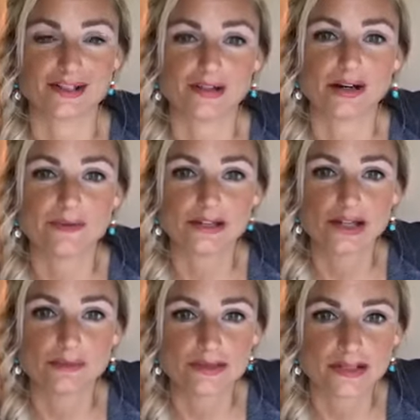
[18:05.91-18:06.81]
So I'm going to
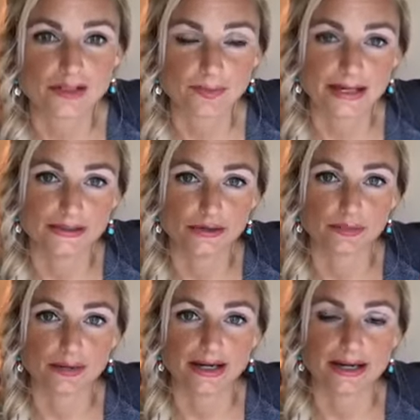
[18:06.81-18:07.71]
jump into the paid
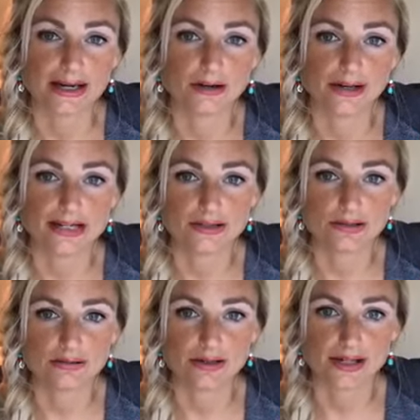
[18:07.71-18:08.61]
group right now and
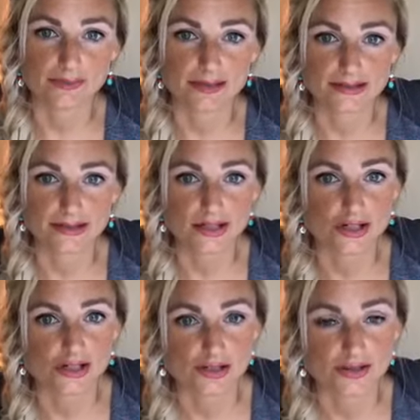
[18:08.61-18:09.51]
do an expanded
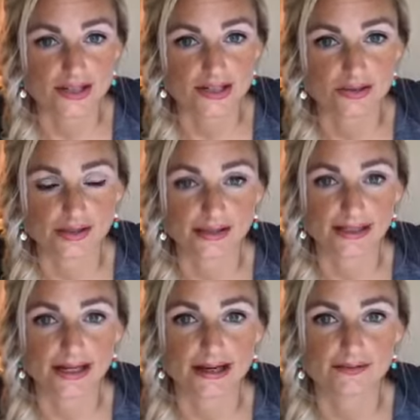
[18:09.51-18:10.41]
teachings on this so that they
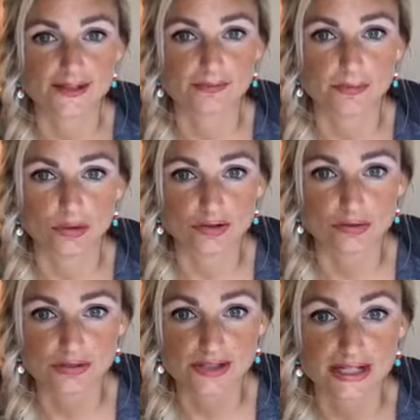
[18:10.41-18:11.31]
can have some more
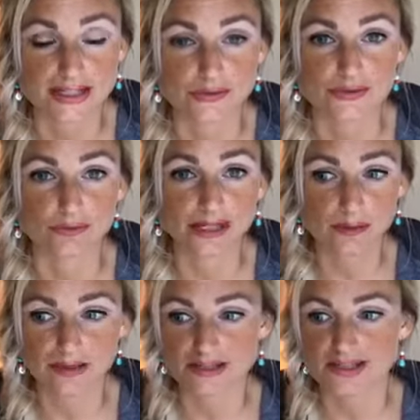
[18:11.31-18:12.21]
tools to get through the week
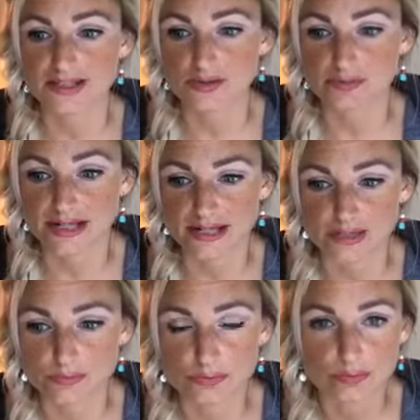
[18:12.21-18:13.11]
because this week
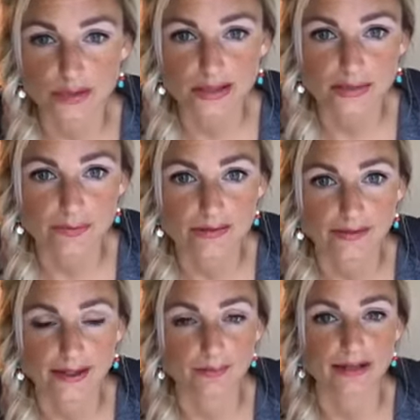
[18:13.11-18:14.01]
is really
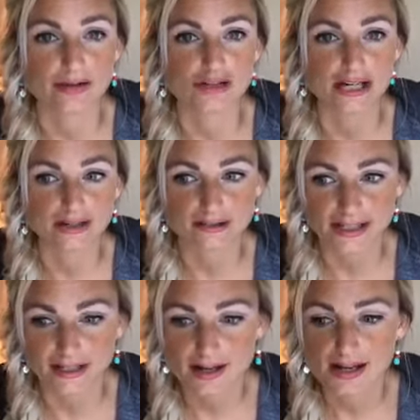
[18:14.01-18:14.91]
revving up energetically